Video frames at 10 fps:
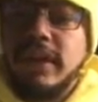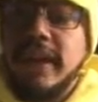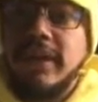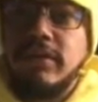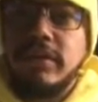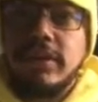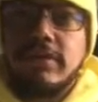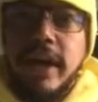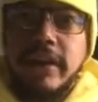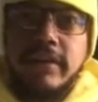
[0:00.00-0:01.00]
and natural
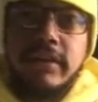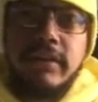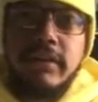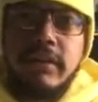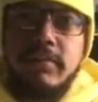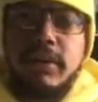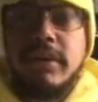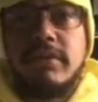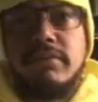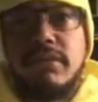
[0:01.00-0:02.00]
attraction, the
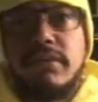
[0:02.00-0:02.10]
burden of